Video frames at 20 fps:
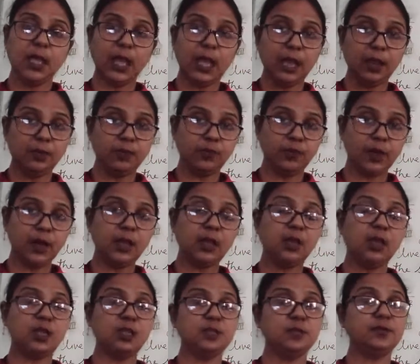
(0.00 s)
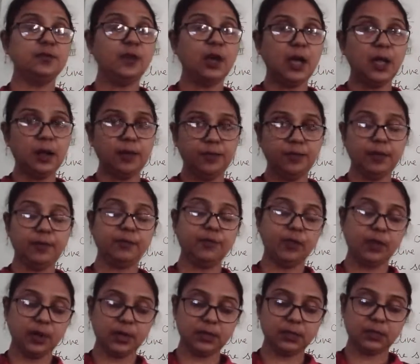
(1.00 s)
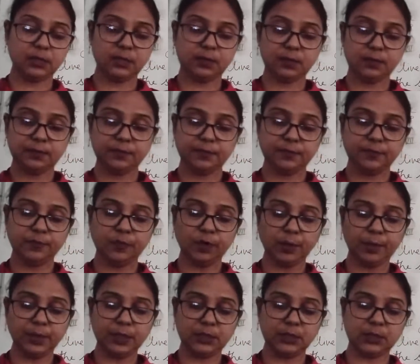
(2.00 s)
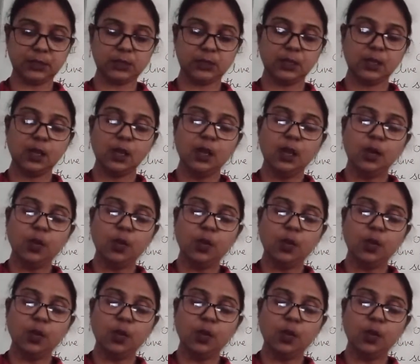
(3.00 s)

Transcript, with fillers: and one is far away for us from us.